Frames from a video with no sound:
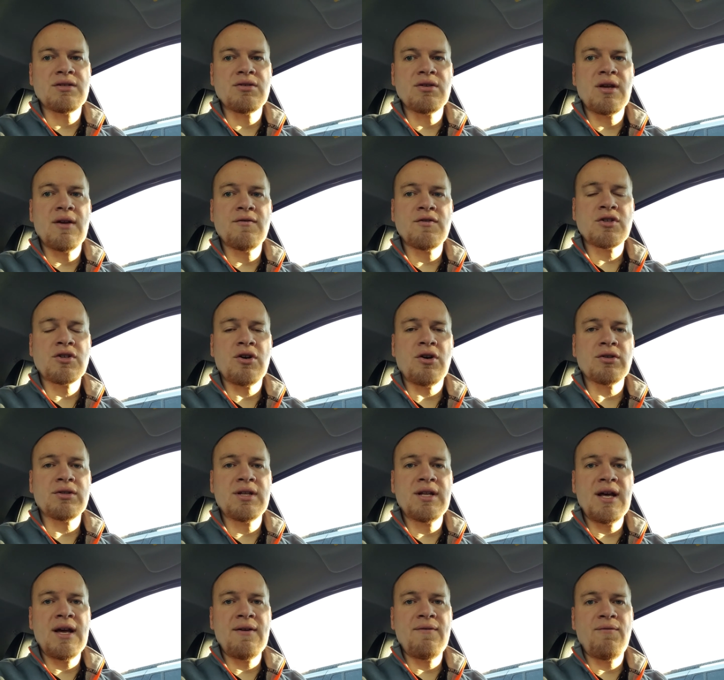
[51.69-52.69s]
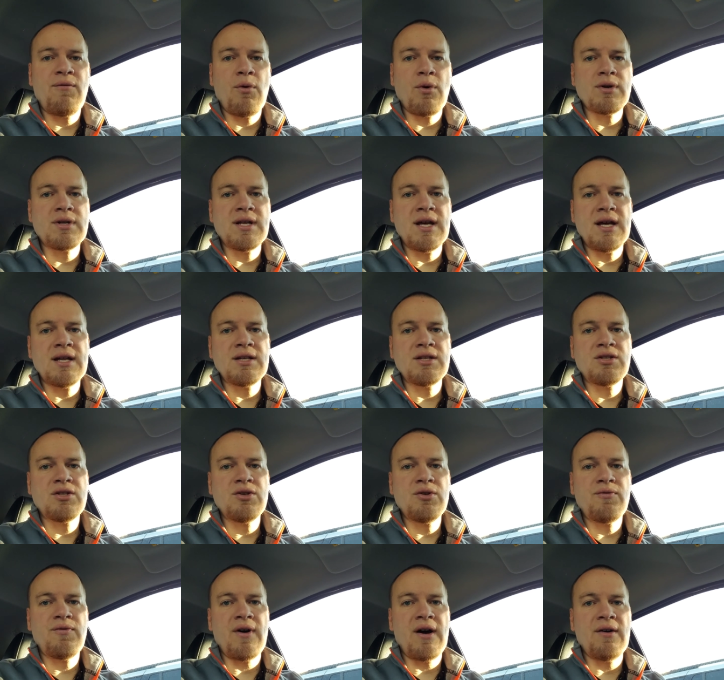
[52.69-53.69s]
So give us a call today,
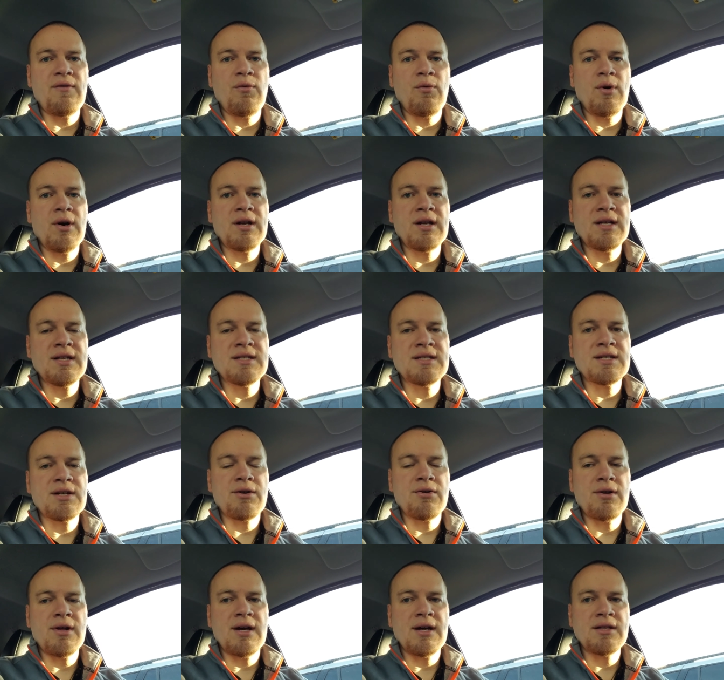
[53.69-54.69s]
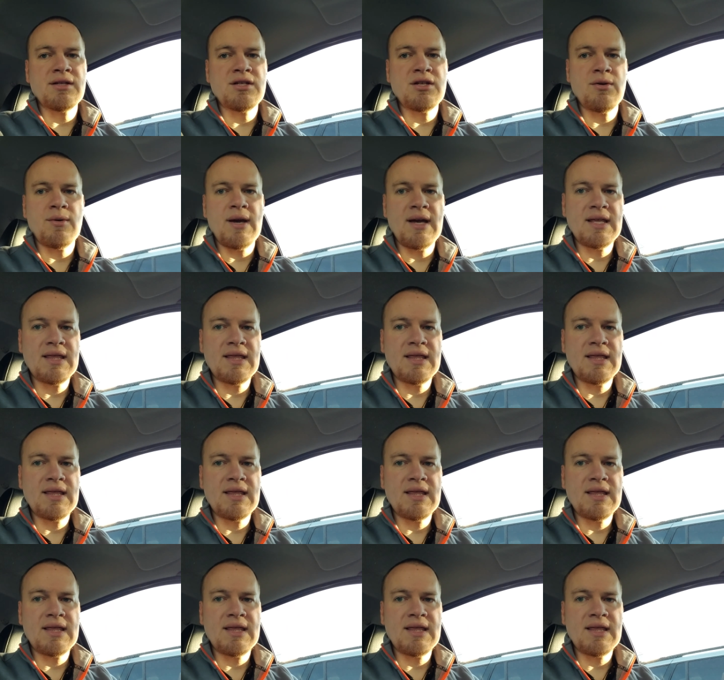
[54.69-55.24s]
410-251-0928.